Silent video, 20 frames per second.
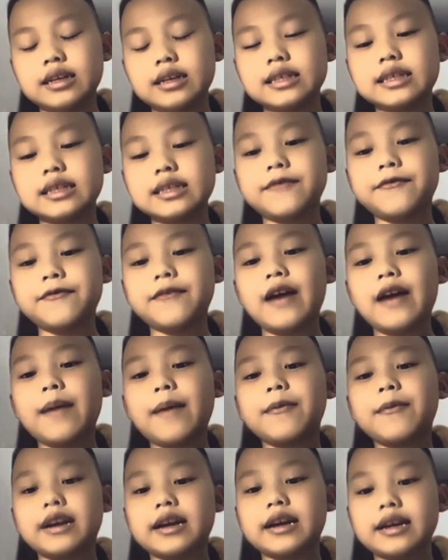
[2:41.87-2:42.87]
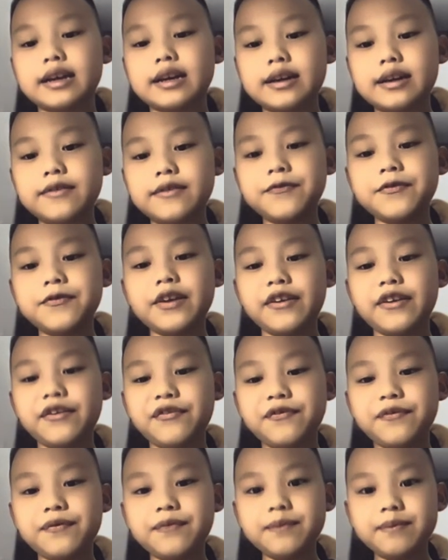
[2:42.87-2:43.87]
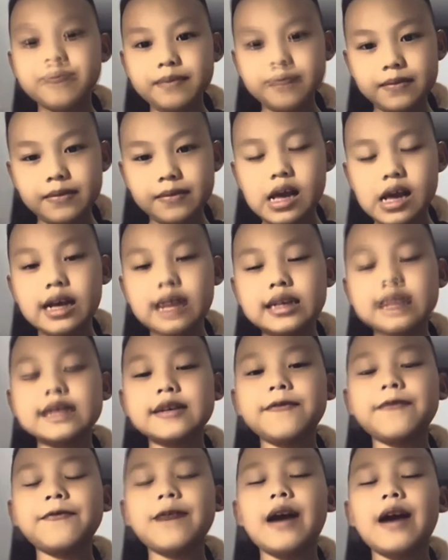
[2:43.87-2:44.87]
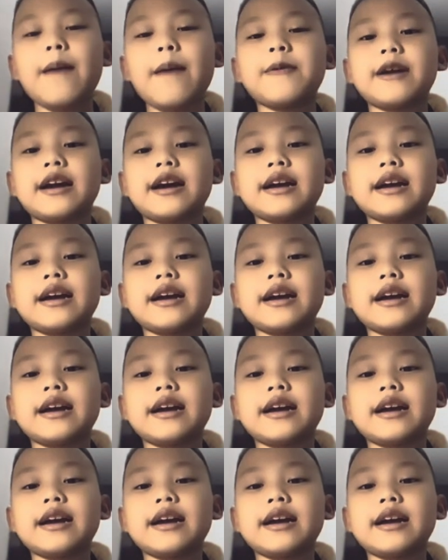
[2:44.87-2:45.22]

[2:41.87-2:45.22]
Is the fabric. Fifth is the fabric.